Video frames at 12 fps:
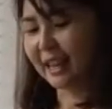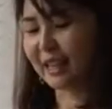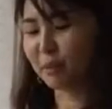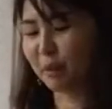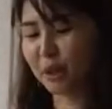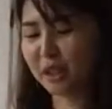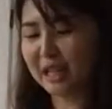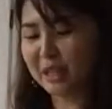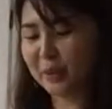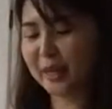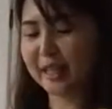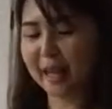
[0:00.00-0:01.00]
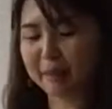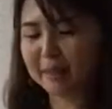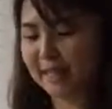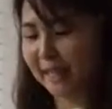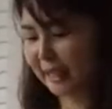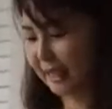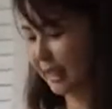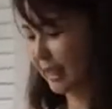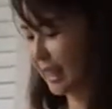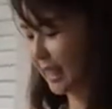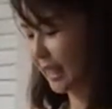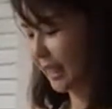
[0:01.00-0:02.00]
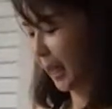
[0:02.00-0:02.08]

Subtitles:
especially during times like this.